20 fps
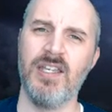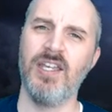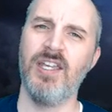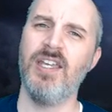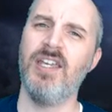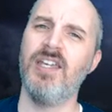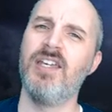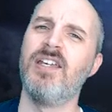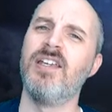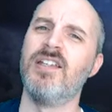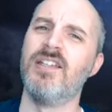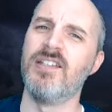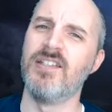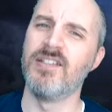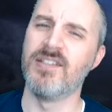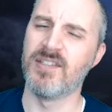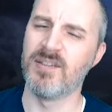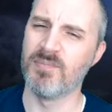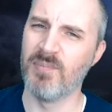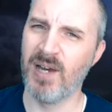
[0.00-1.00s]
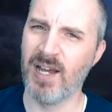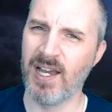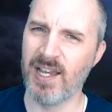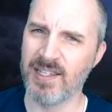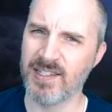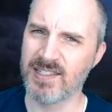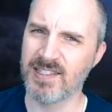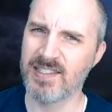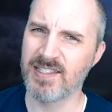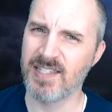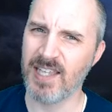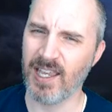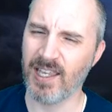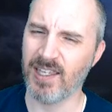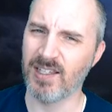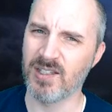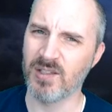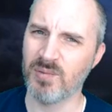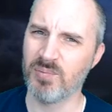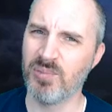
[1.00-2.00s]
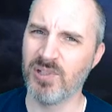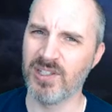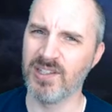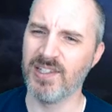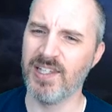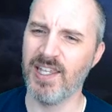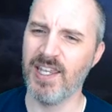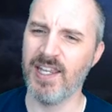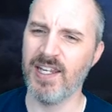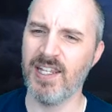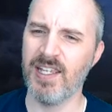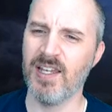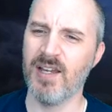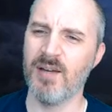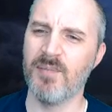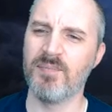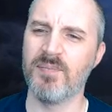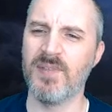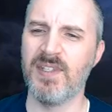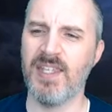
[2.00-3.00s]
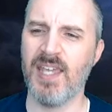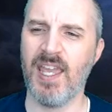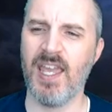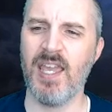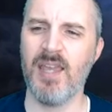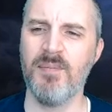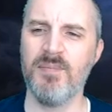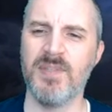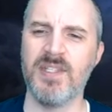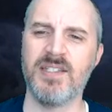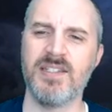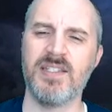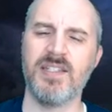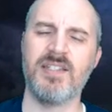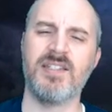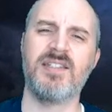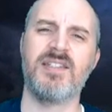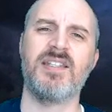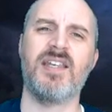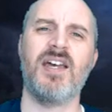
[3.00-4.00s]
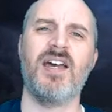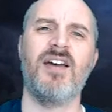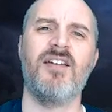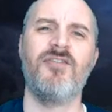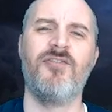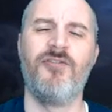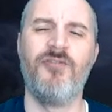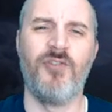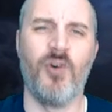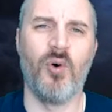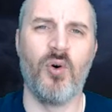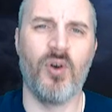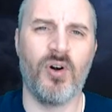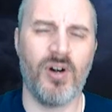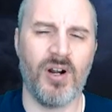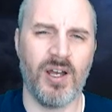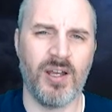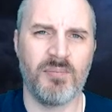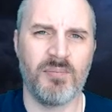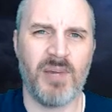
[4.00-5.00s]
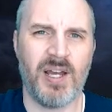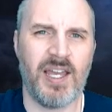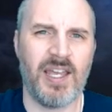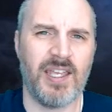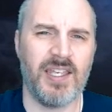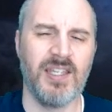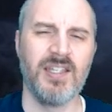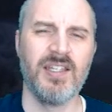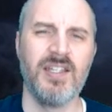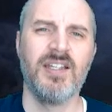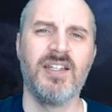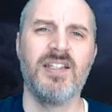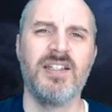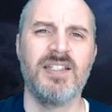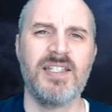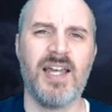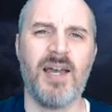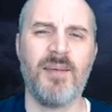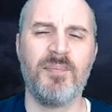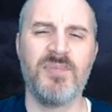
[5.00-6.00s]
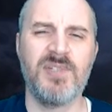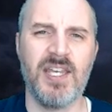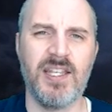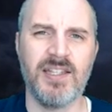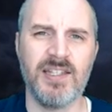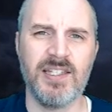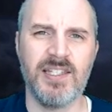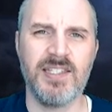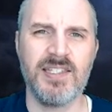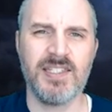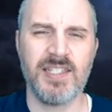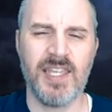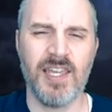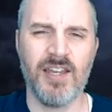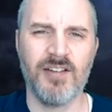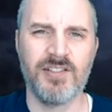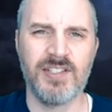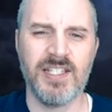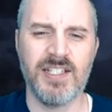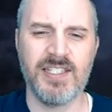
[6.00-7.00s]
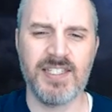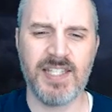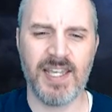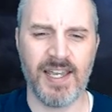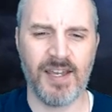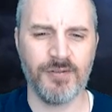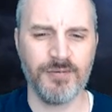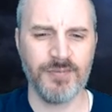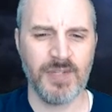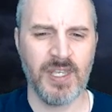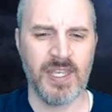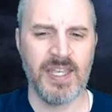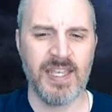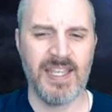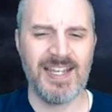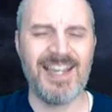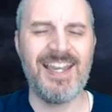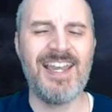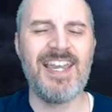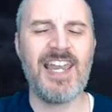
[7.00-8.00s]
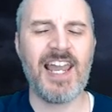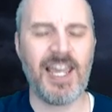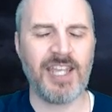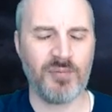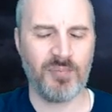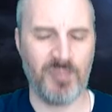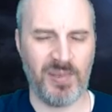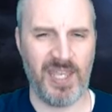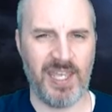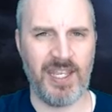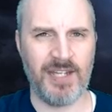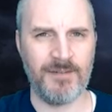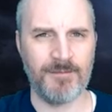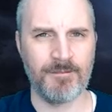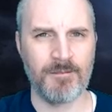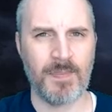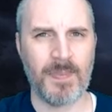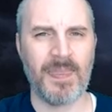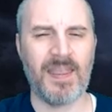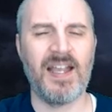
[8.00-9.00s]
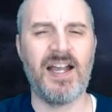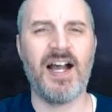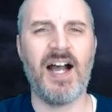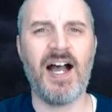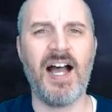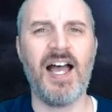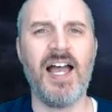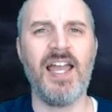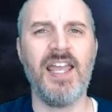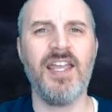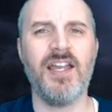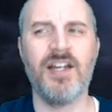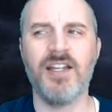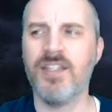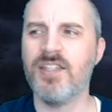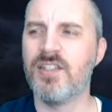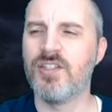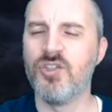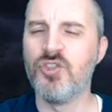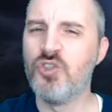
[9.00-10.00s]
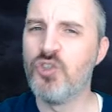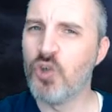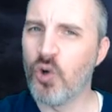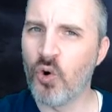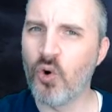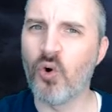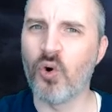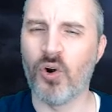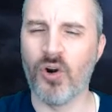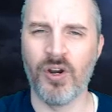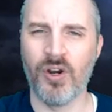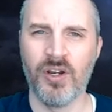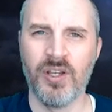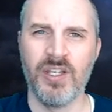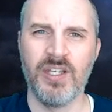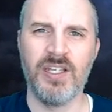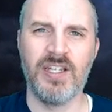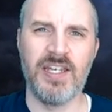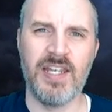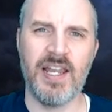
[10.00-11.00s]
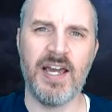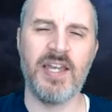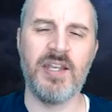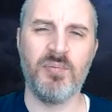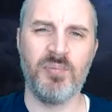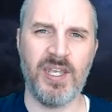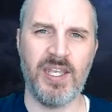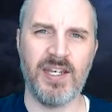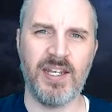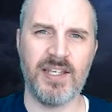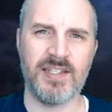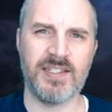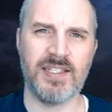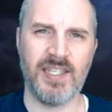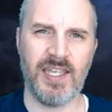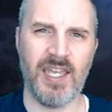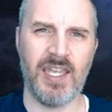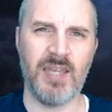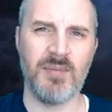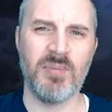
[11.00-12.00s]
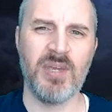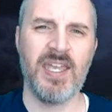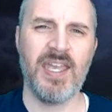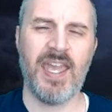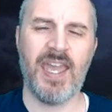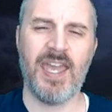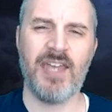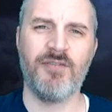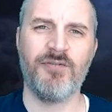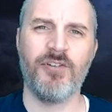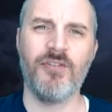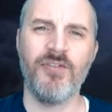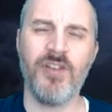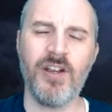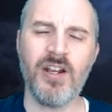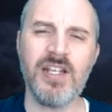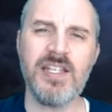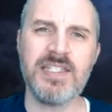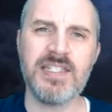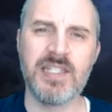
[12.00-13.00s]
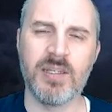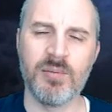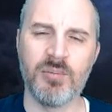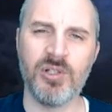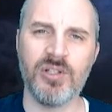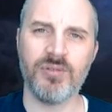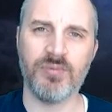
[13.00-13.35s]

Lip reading: is my second Palladium game. This is 4 on my top 10 list, counting down. Nightbane. I adore Nightbane as a game, and for very similar